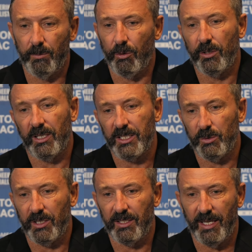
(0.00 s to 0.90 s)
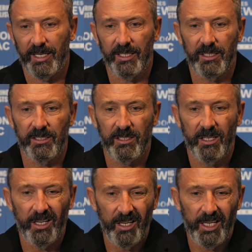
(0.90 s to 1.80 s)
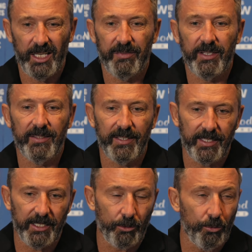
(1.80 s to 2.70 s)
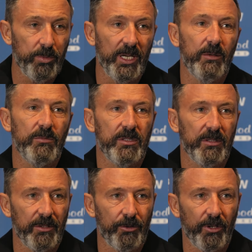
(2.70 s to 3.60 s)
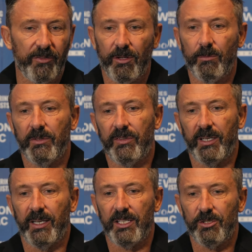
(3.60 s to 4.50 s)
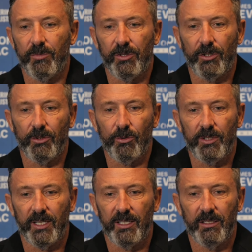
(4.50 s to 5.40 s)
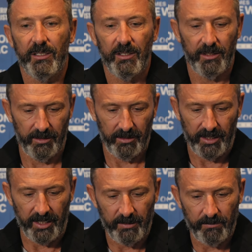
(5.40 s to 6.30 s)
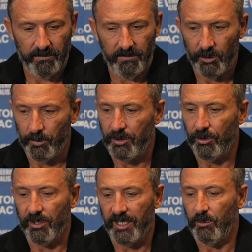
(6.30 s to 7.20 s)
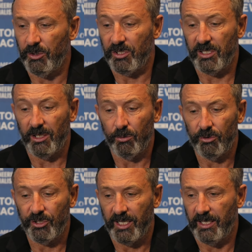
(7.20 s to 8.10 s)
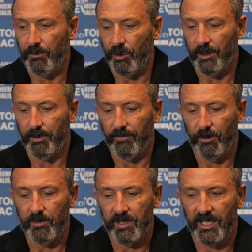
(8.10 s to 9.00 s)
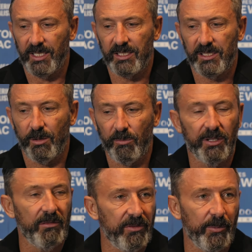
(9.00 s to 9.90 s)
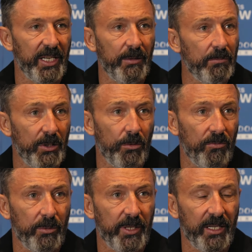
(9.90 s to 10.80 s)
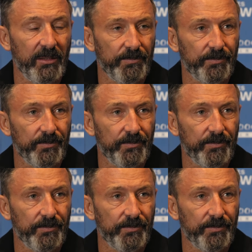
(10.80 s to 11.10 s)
point last week at Tannadice, and if you can take care of your home games, the rule of thumb, if you can get something on the road, then you'll be doing all right. We just need to go and try and put in a performance that gets something from the game, and hopefully we can.